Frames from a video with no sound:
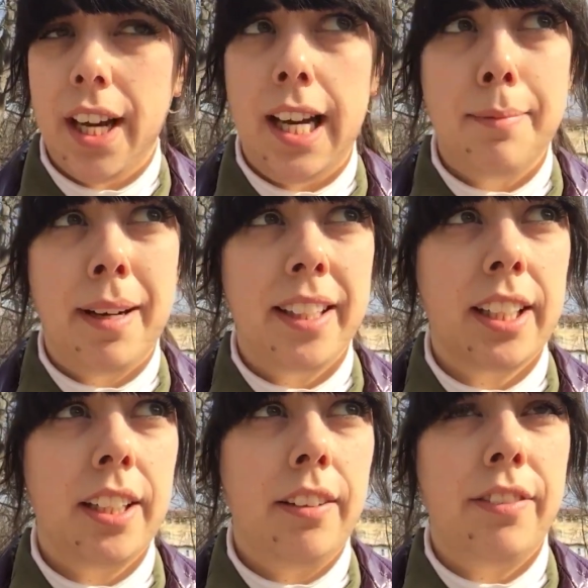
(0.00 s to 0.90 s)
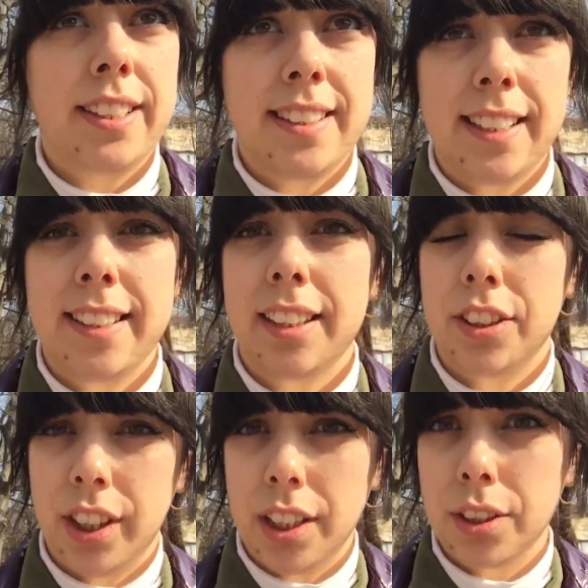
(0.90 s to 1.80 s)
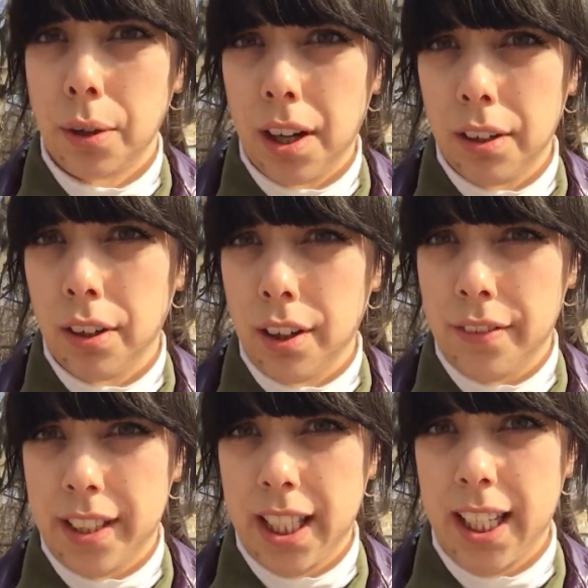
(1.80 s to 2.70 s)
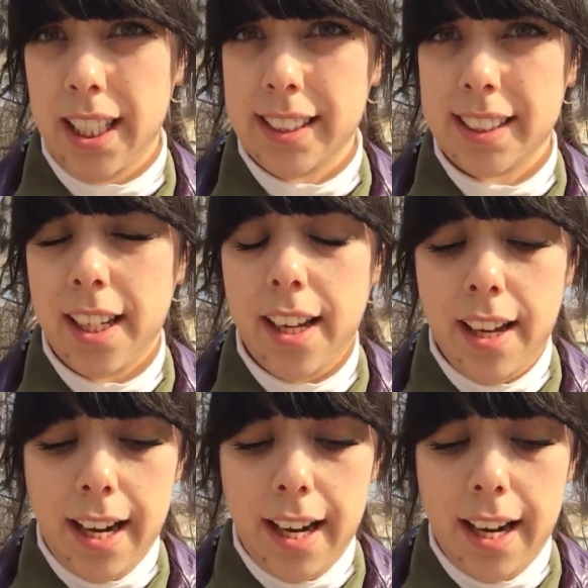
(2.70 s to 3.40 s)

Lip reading: and the kind of aesthetic has changed quite a lot over the years.